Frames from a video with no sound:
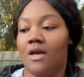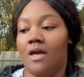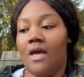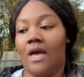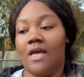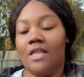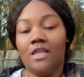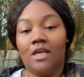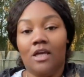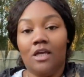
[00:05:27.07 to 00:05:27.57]

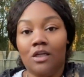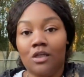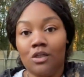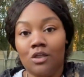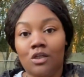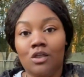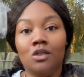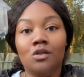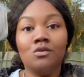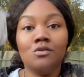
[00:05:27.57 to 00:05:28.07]
and then
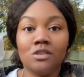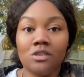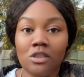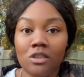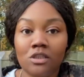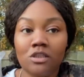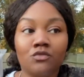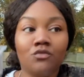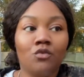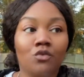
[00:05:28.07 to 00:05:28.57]
use
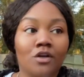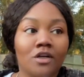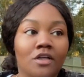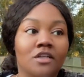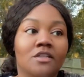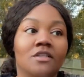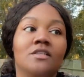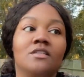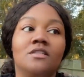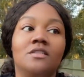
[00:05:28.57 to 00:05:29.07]
these for
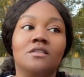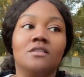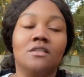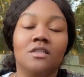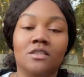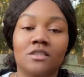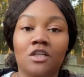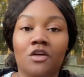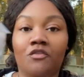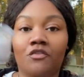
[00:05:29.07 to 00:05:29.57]

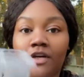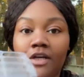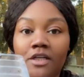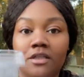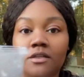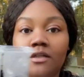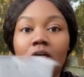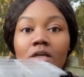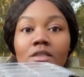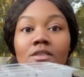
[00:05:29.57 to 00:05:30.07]
different
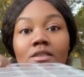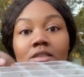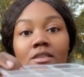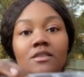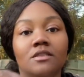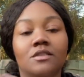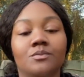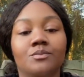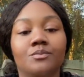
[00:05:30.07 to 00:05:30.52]
seeds.